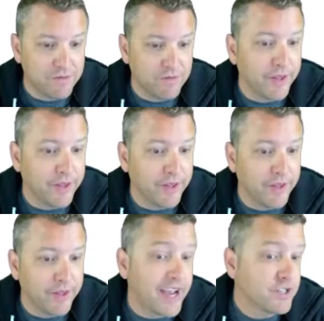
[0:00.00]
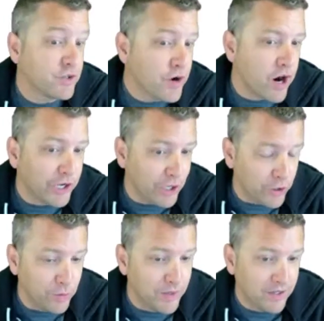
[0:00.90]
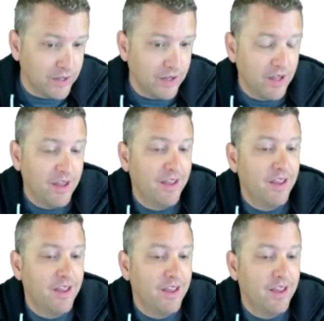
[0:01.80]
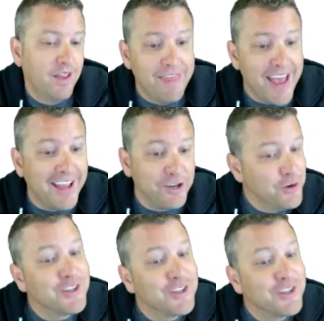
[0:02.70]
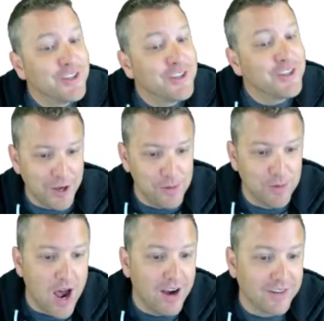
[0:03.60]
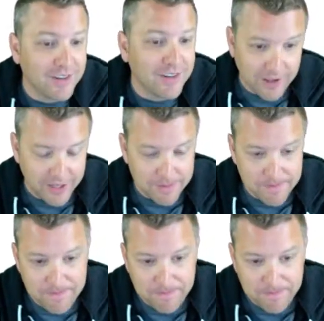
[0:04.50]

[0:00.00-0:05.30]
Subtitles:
for things like SonarQube than using SonarQube logs directly.